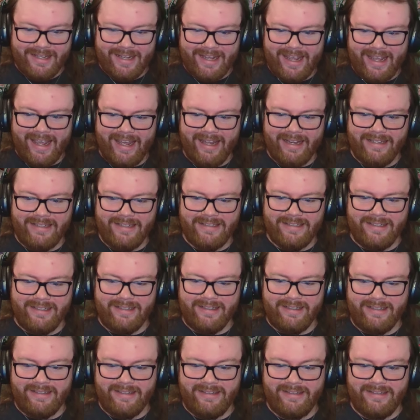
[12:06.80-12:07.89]
And
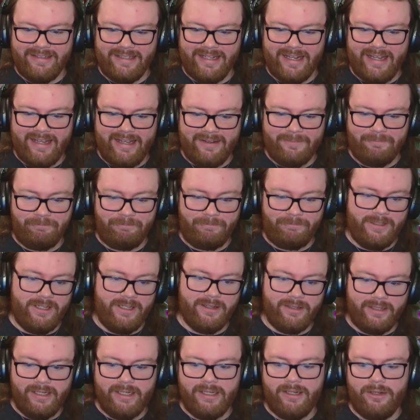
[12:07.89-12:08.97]
uh, yeah,
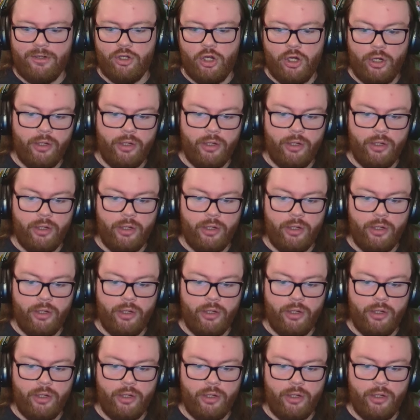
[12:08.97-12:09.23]
again,